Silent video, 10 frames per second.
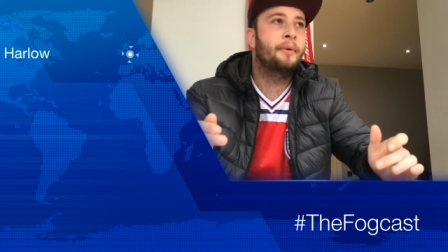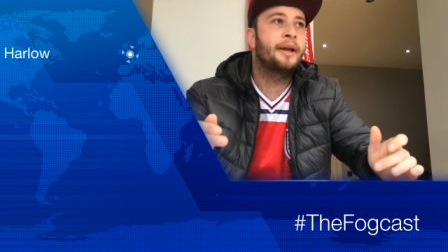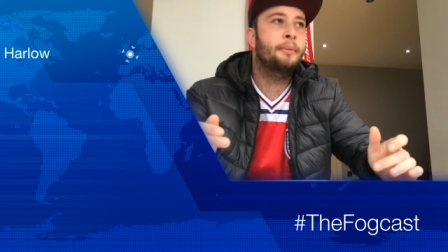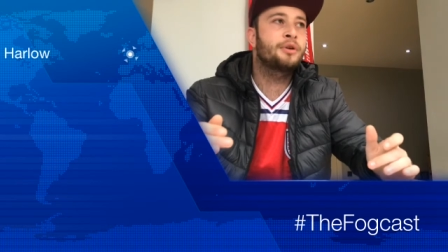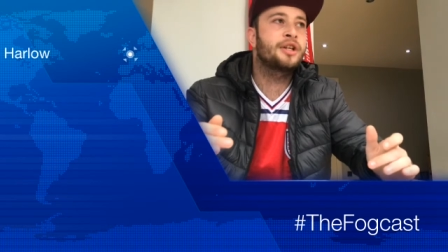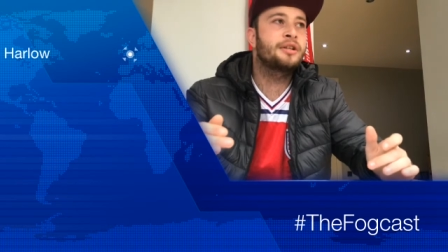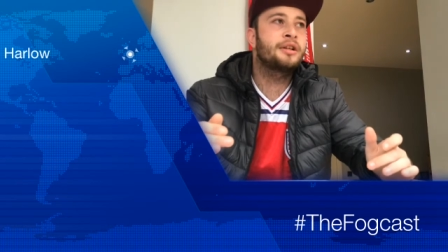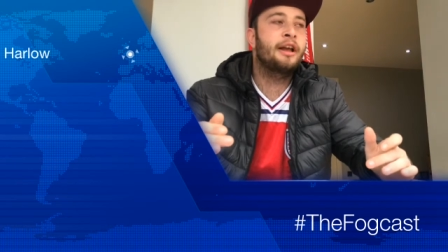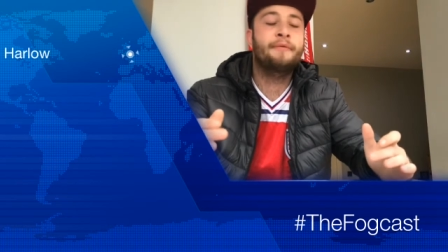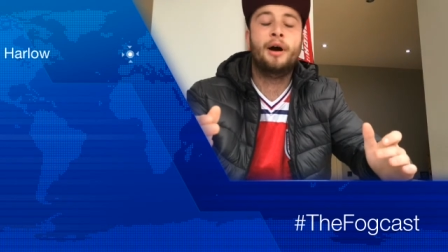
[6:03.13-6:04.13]
It
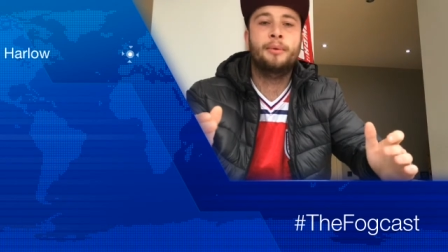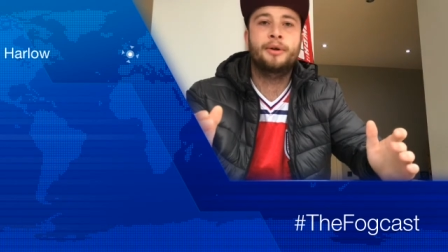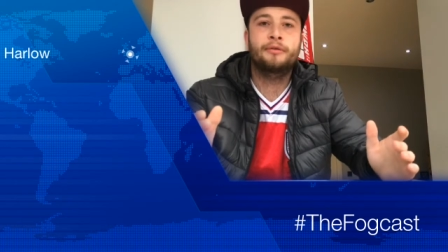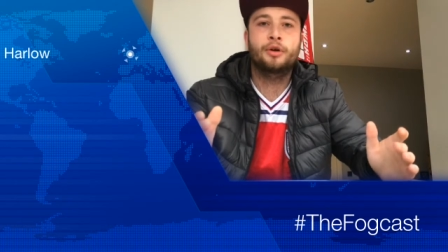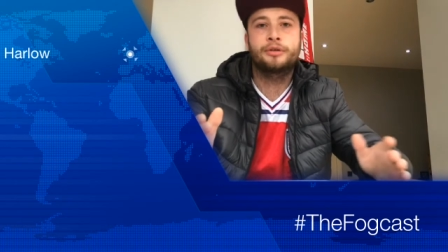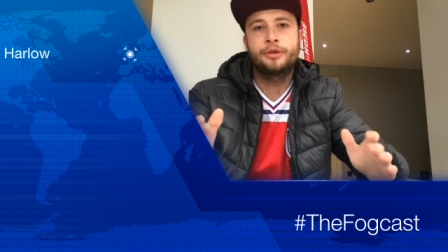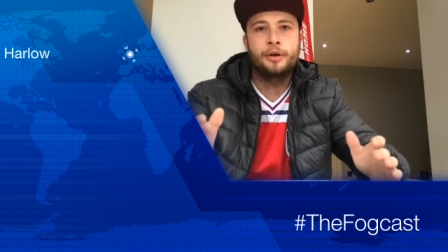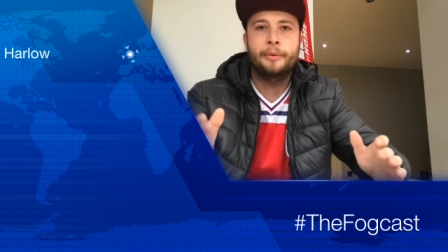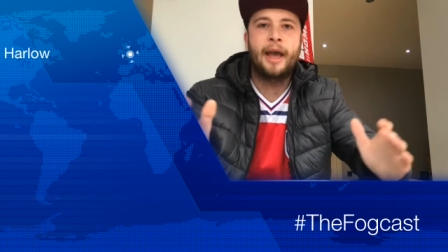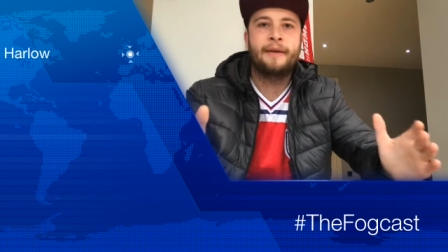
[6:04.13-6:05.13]
wasn't, if I would have gone,
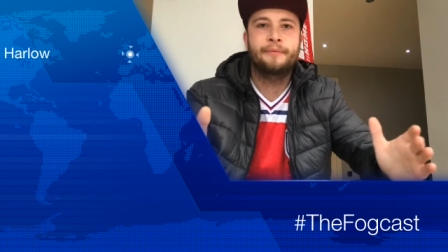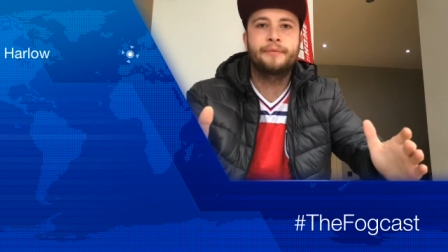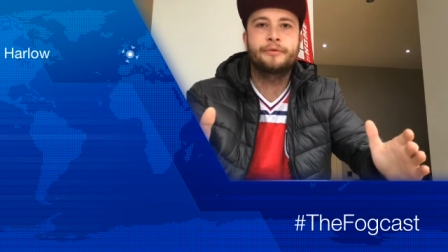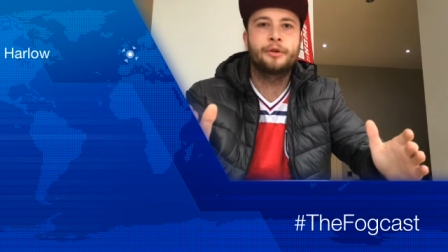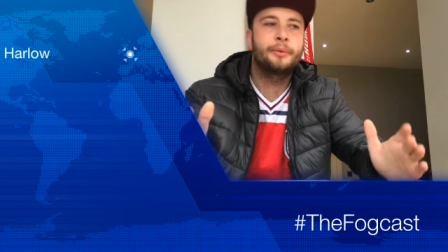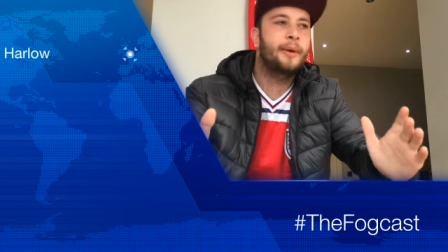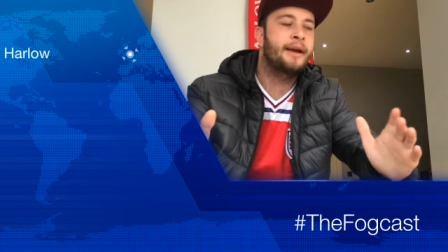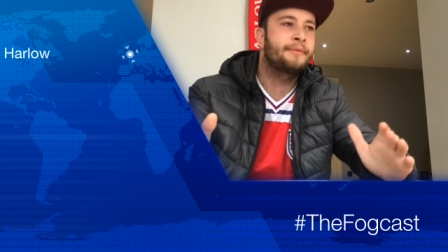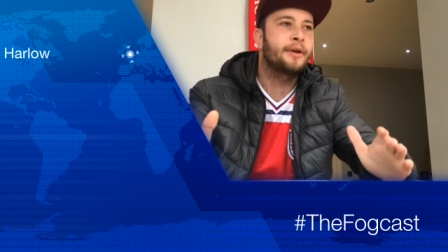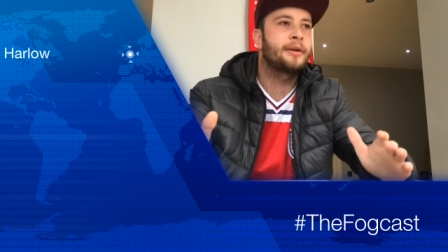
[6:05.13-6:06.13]
you
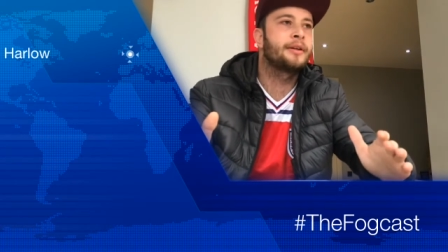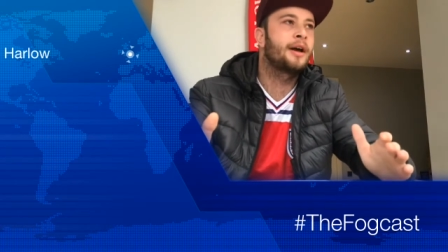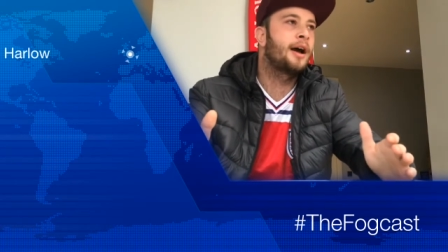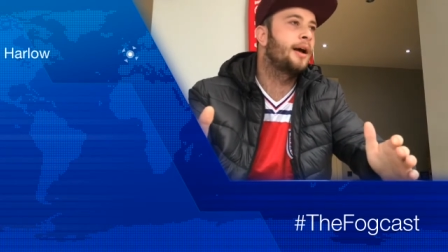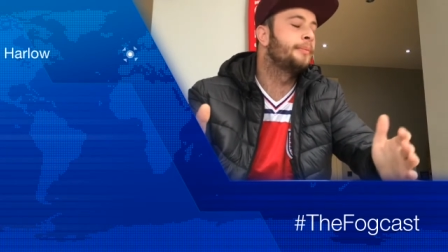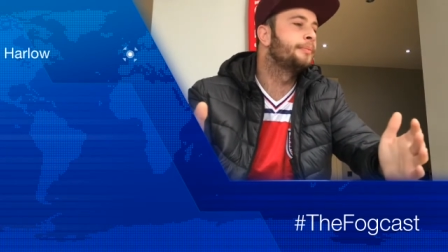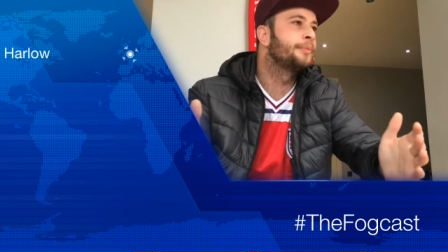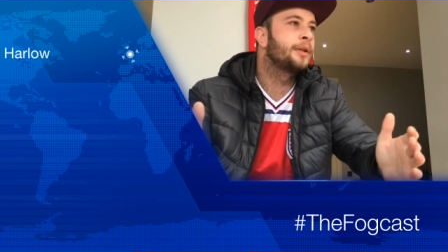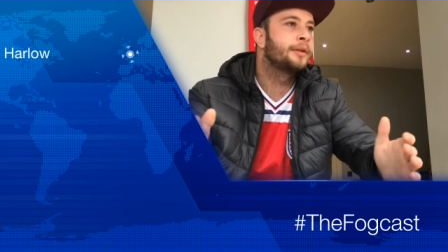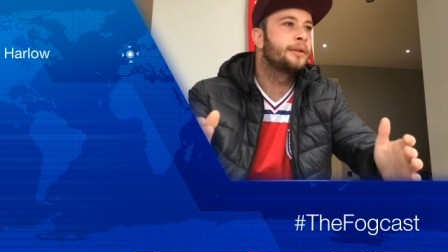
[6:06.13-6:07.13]

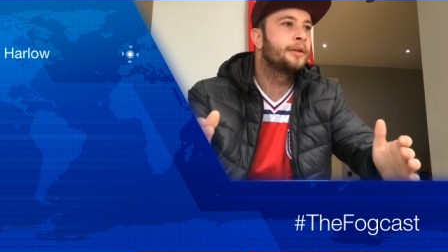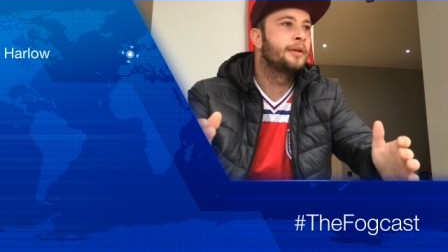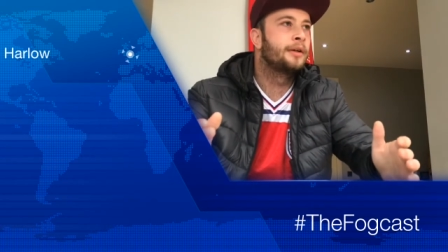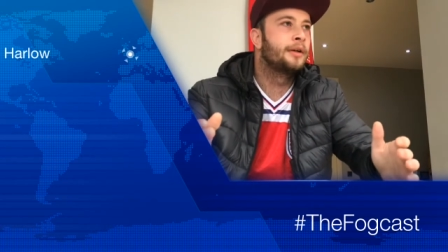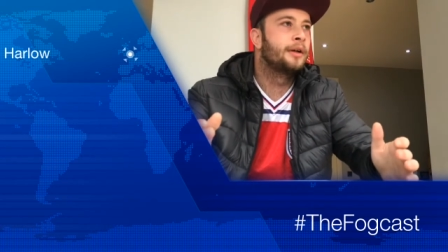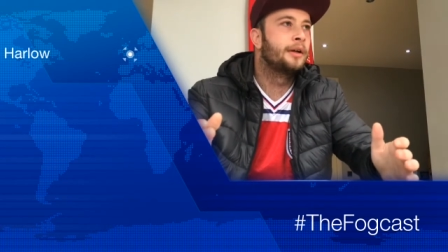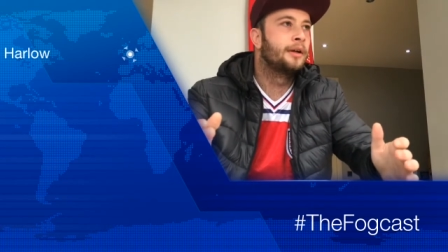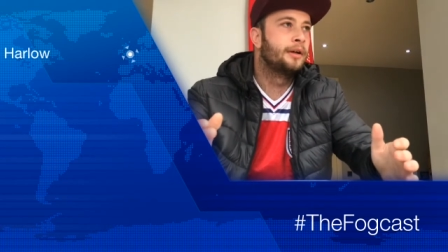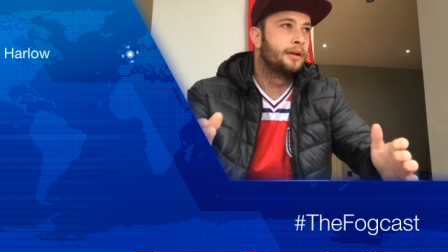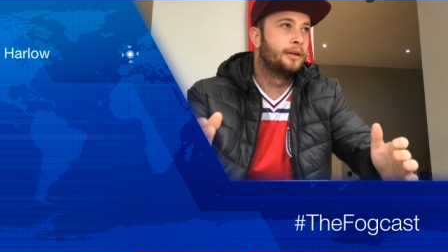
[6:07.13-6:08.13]

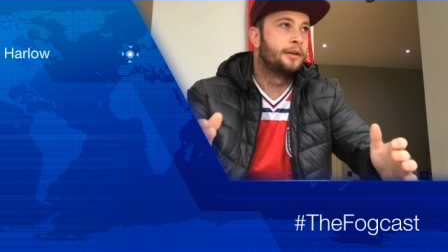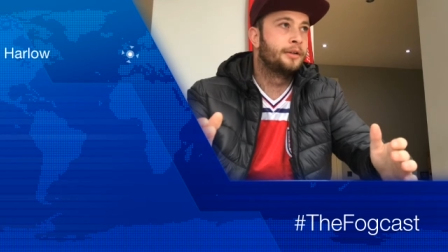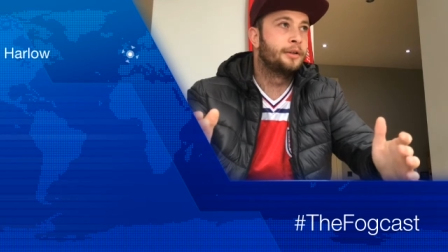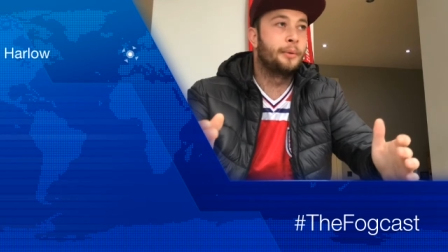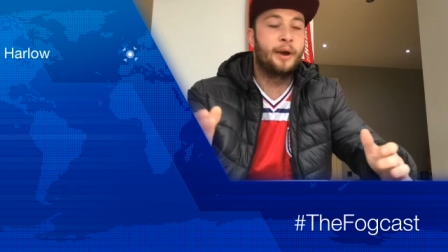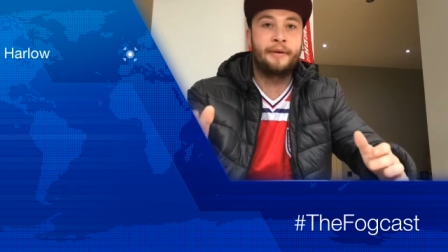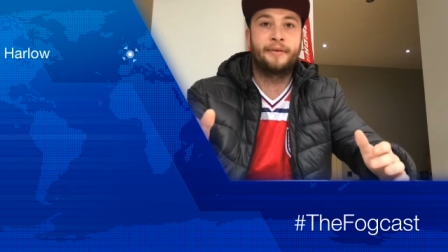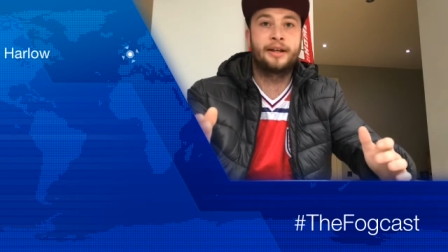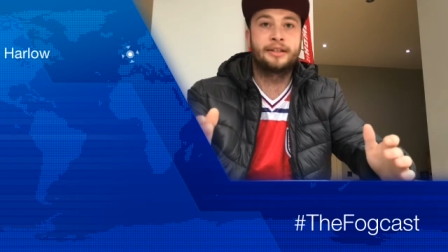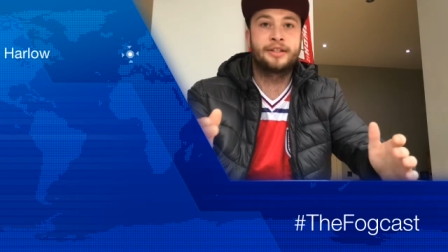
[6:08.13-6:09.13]

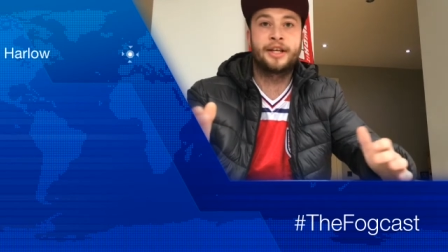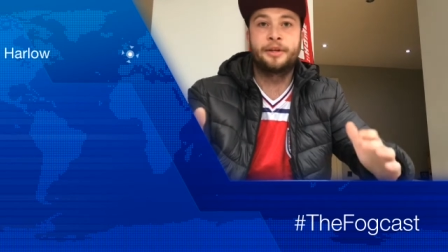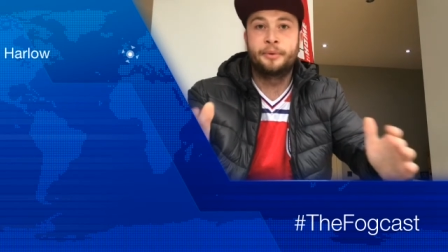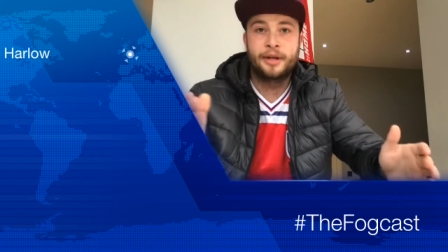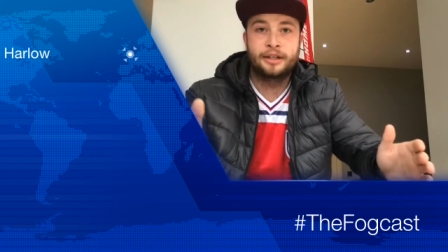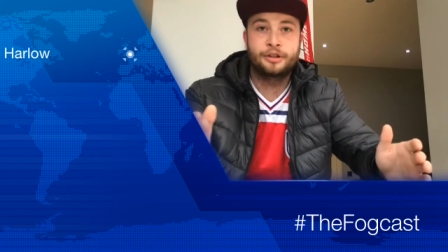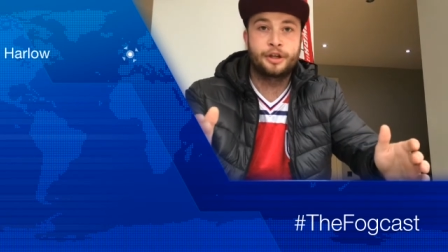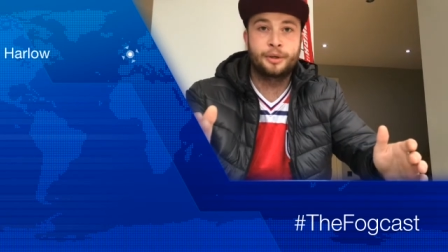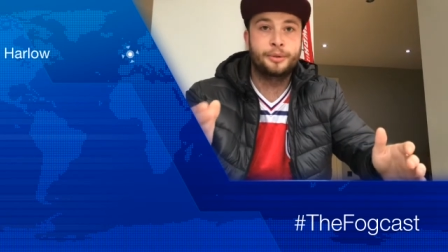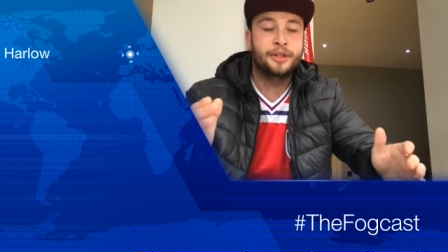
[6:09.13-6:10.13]
effing, see you next
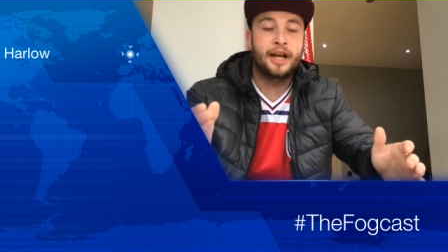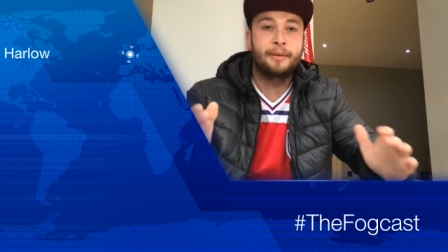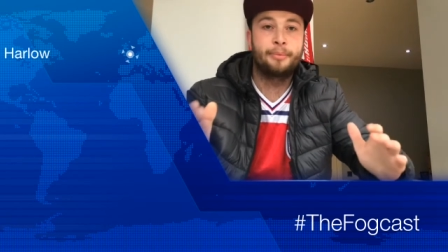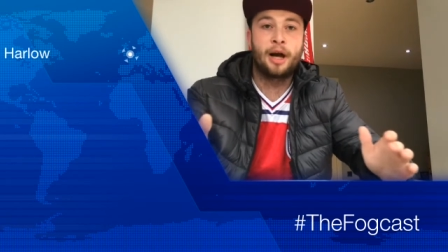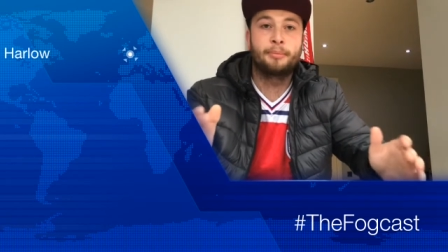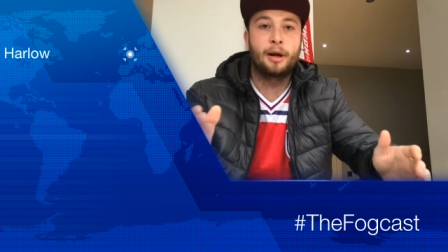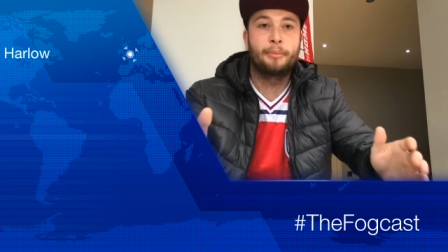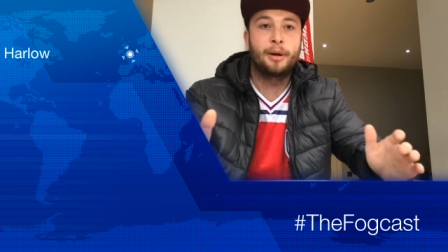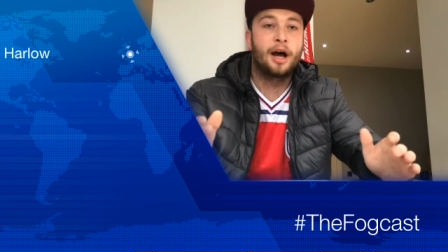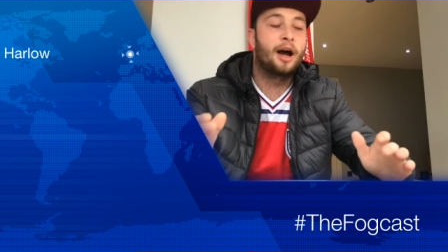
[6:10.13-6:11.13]
Tuesday, blah, blah,
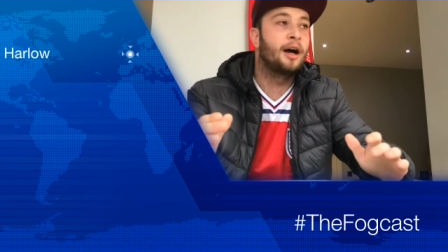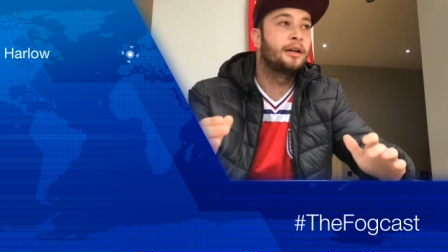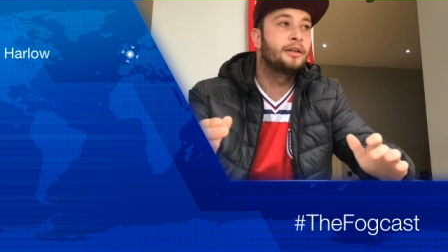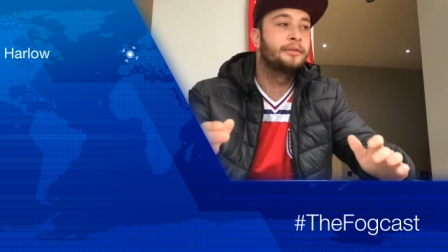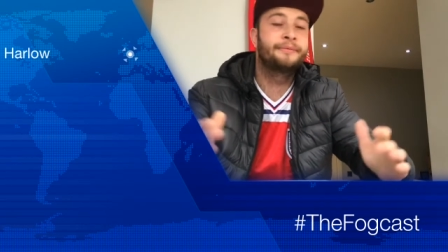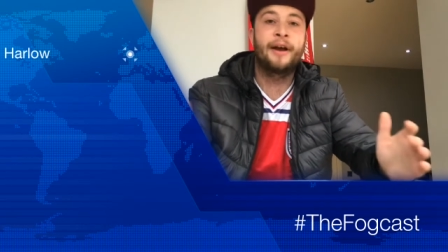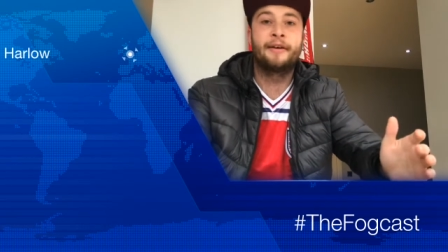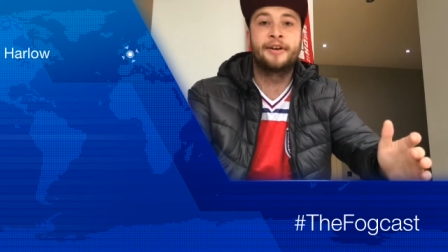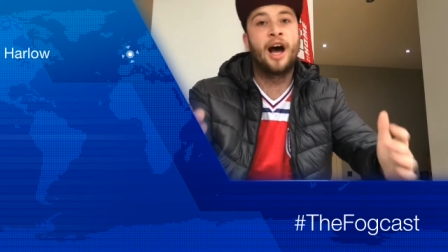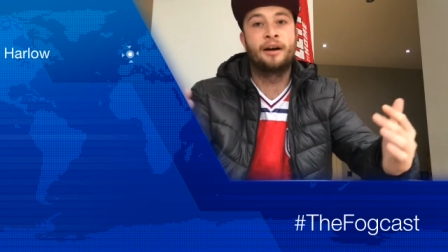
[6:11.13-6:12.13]
blah,
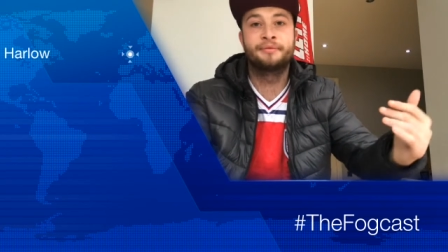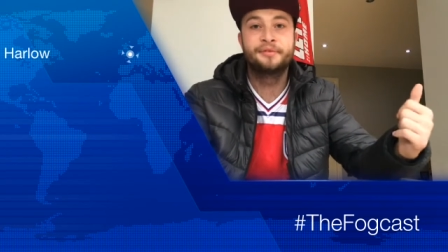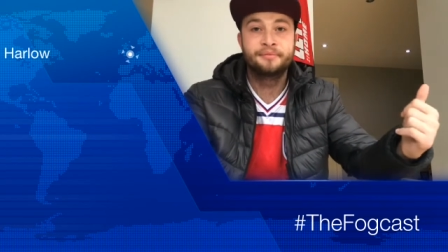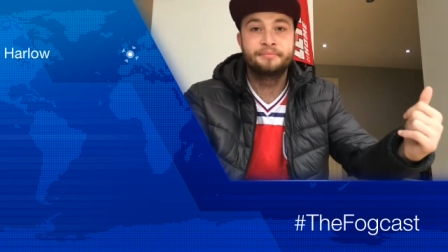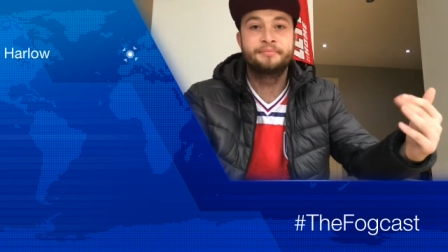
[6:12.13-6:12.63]
fair enough.